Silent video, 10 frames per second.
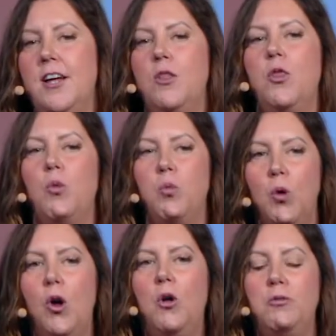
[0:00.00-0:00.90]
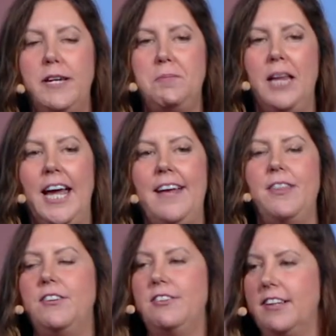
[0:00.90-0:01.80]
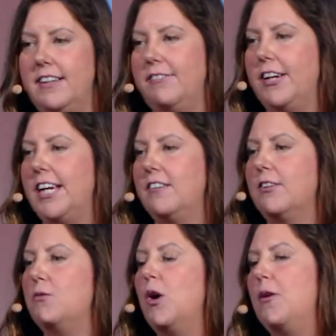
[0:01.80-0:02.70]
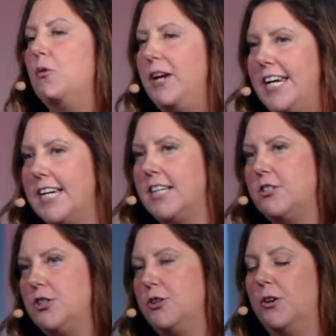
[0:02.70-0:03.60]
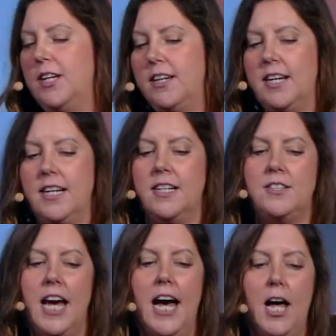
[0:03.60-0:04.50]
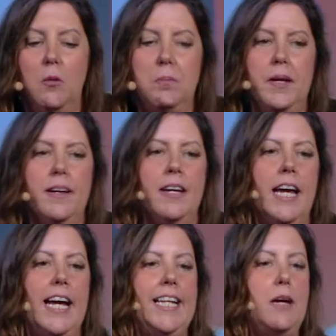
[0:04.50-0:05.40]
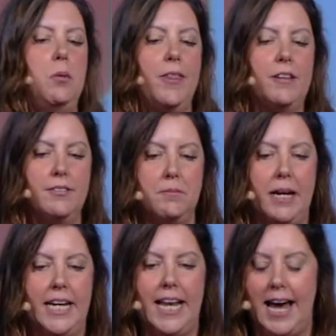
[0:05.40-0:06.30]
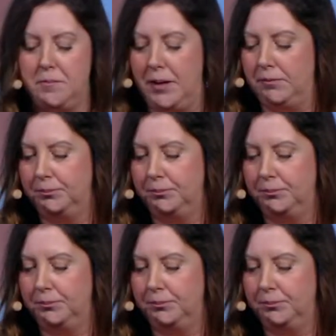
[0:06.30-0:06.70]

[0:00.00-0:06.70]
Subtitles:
the role we play in the significance and what we can do to help enable this and make it happen.